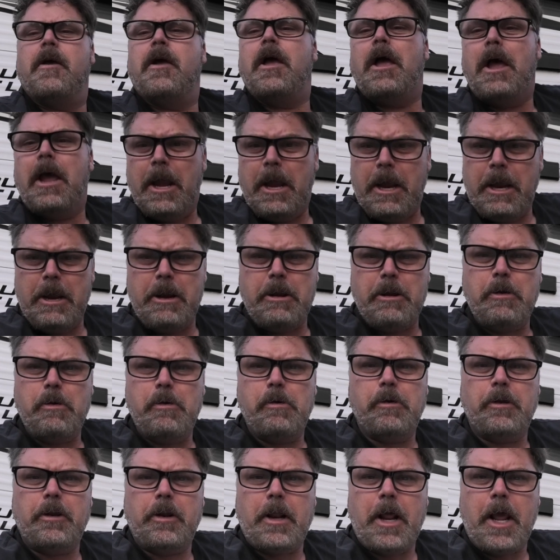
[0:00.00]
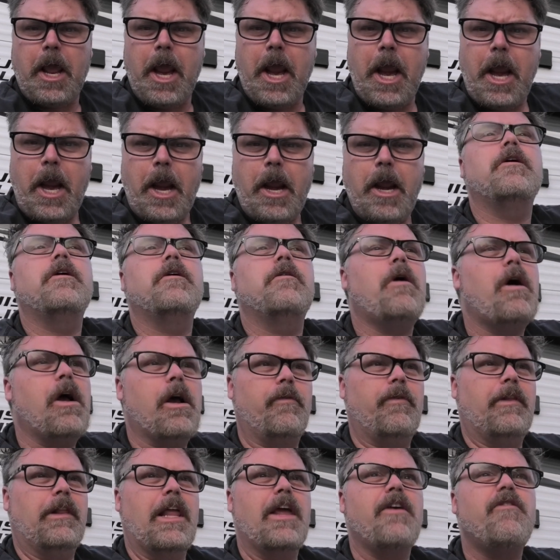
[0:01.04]
How you doing today?
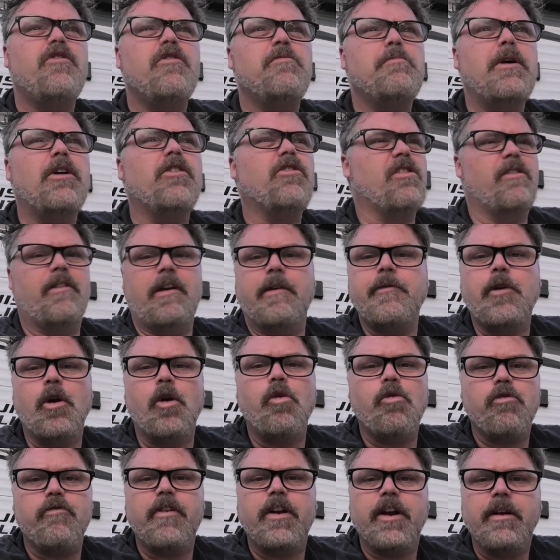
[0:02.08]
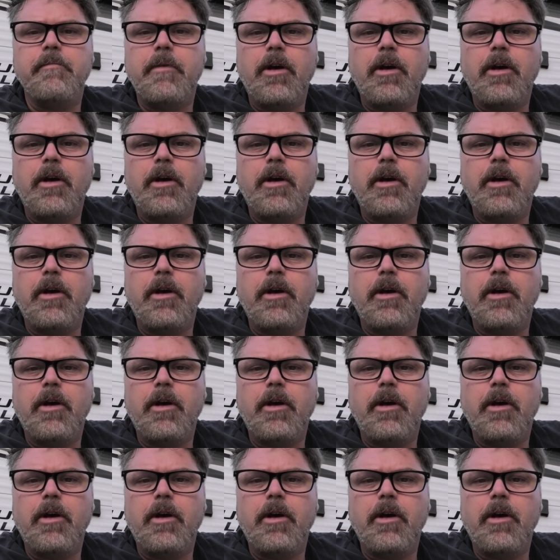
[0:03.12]
Welcome to Life with BillSiff. I'm your host, friggin'